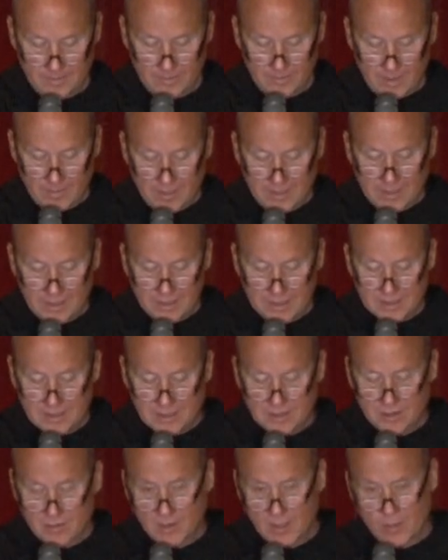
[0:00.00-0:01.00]
I mean,
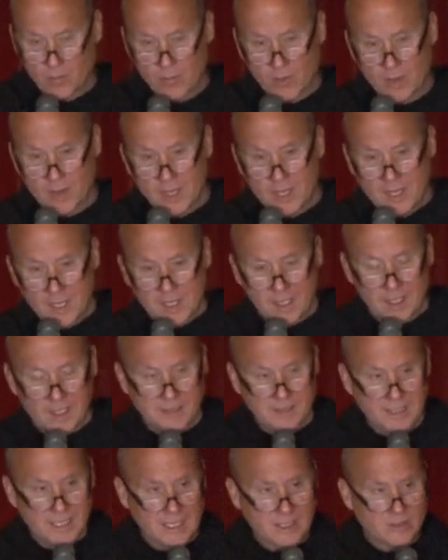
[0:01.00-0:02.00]
listen to a, uh, a
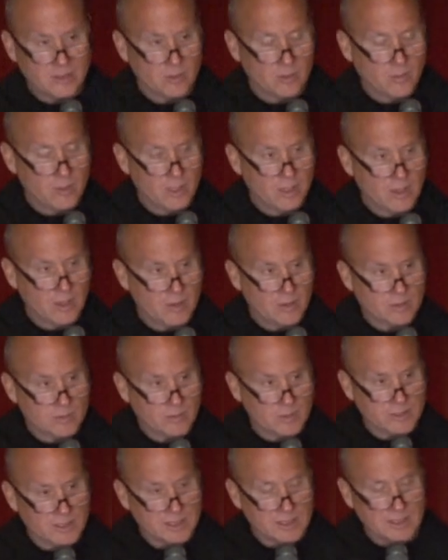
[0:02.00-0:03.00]
danger we go is
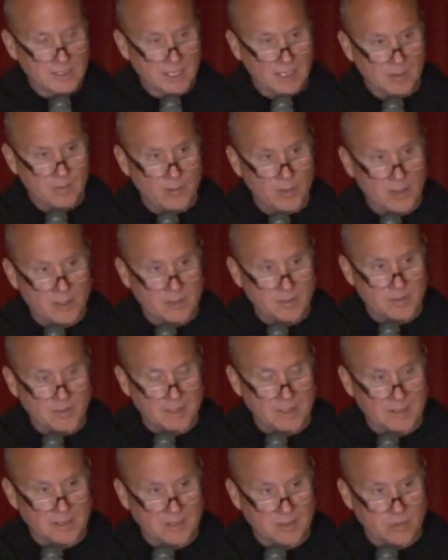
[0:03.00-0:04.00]
we just say the prayers
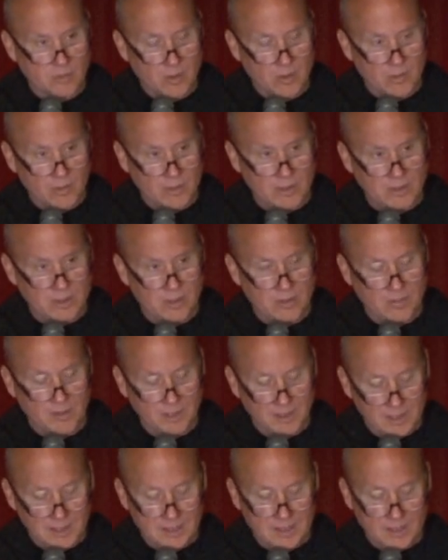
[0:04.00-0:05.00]
because it's what we do, but
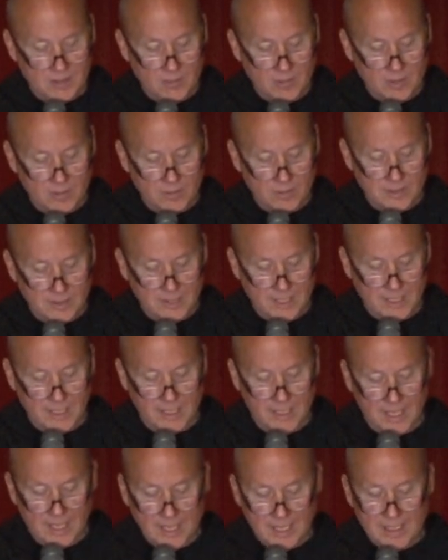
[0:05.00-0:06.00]
listen to what we're
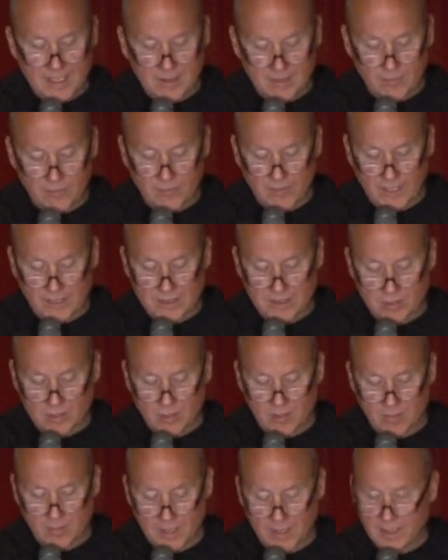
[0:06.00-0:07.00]
saying. I confess to
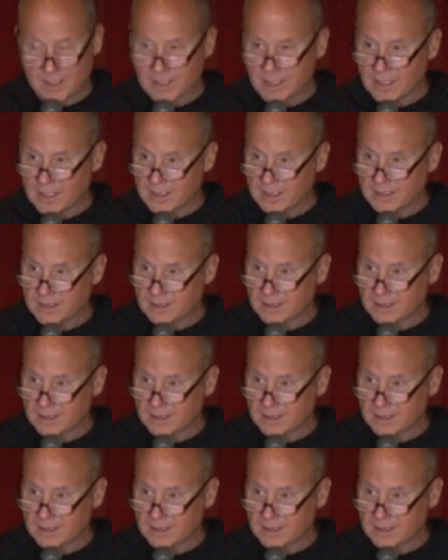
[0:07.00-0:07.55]
Almighty God.